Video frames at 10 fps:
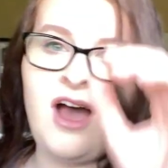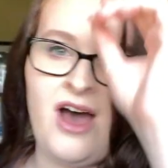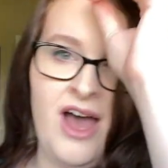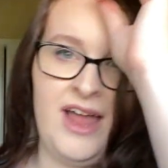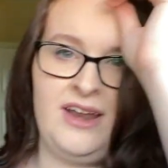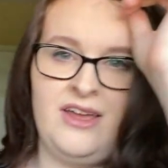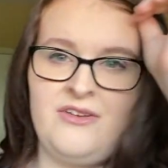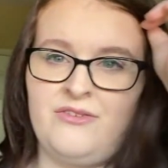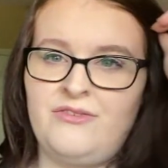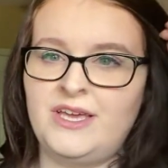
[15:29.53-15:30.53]
on
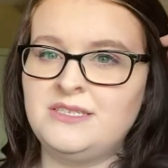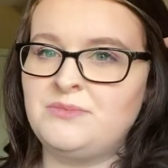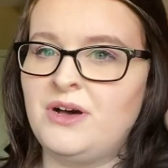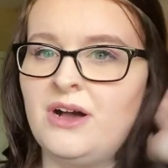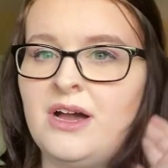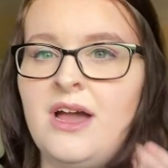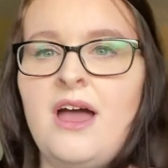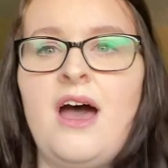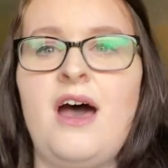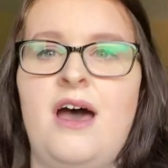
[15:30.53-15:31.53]
Facebook
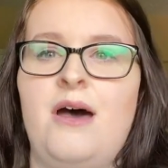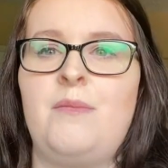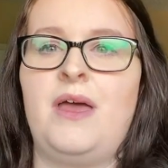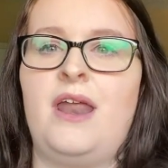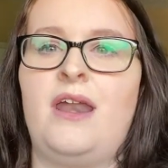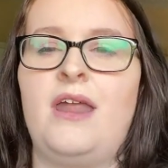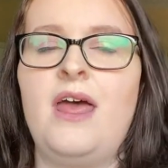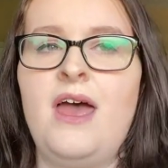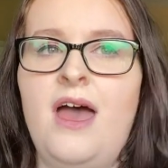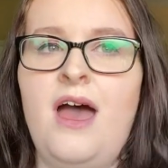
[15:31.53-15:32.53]
um, and
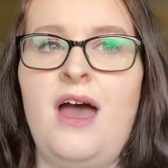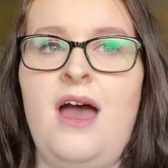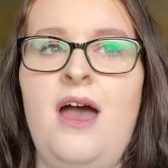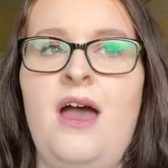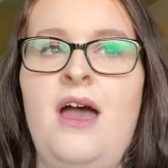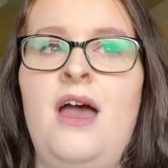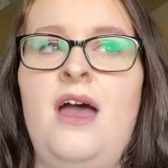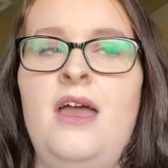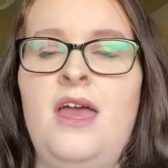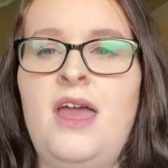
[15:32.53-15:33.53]

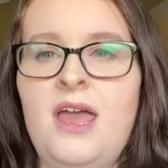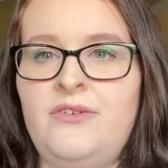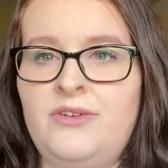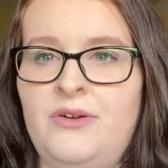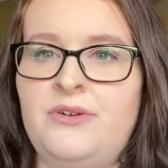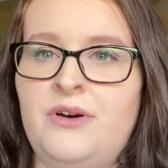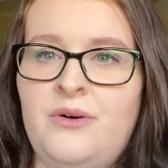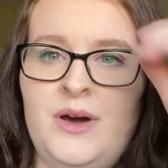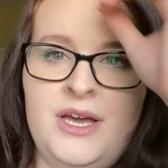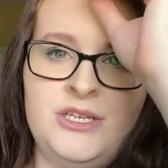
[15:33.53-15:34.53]
if you don't
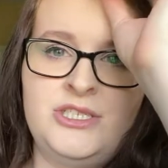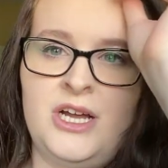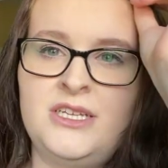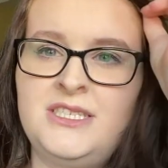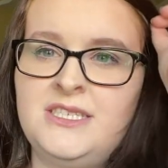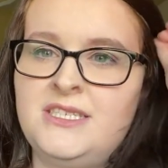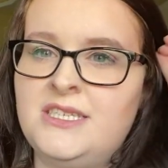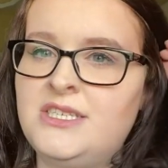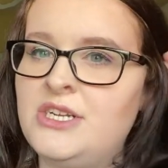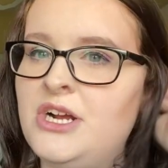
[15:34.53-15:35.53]
know, Shawn's
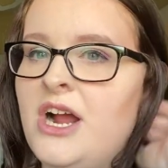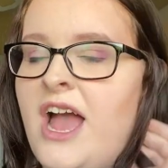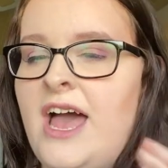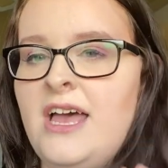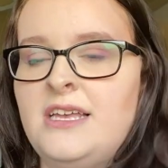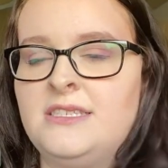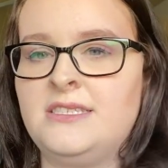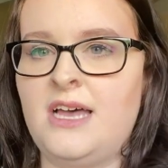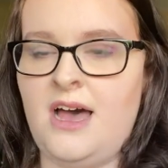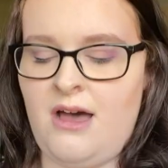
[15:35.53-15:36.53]
sister
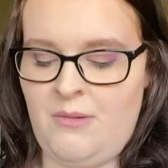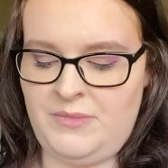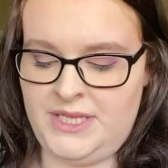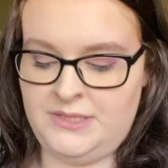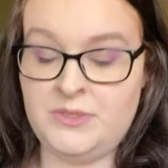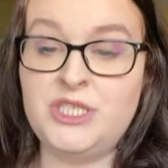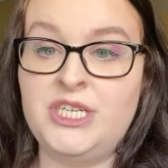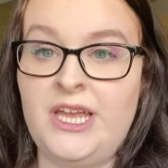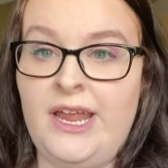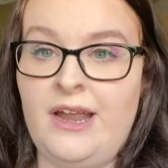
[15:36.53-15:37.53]
has um, this
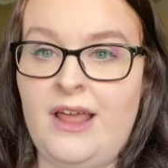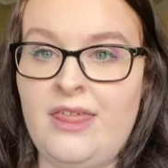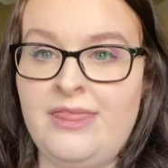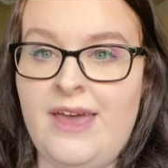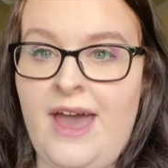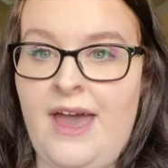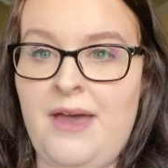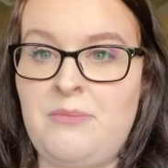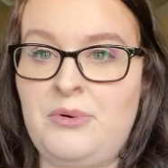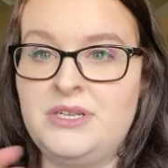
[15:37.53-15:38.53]
machine
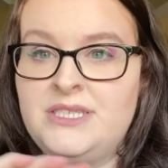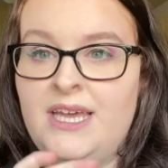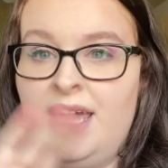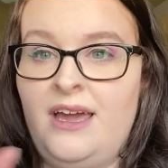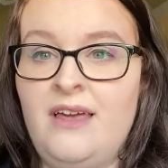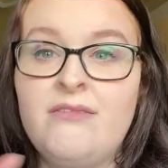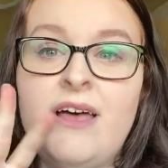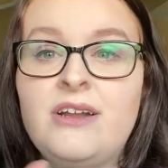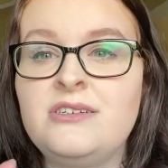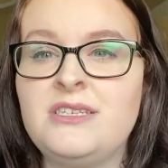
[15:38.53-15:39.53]
that puts like
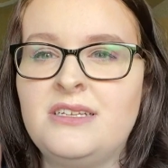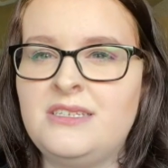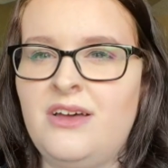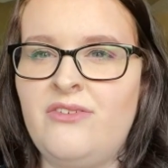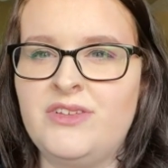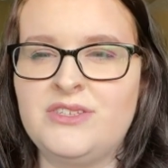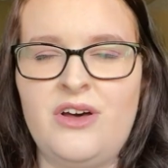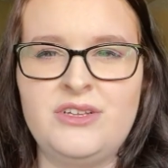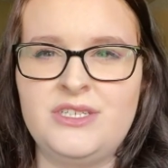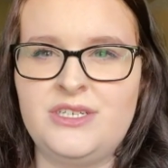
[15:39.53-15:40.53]
letters on stuff. It's
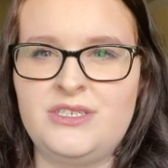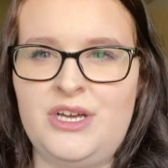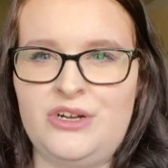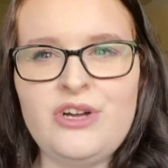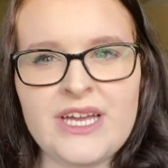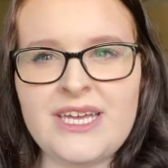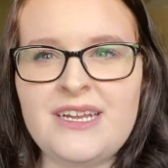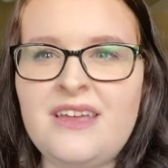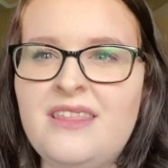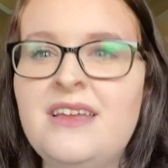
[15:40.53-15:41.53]
called a, a
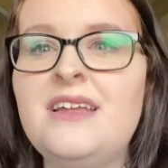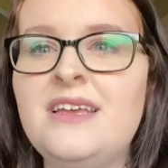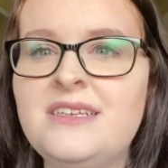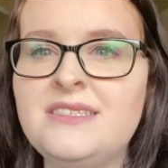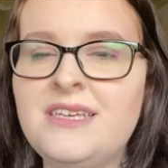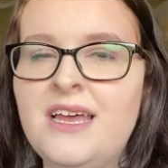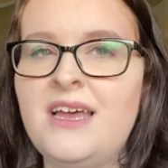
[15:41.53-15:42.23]
Cricut, I think it is.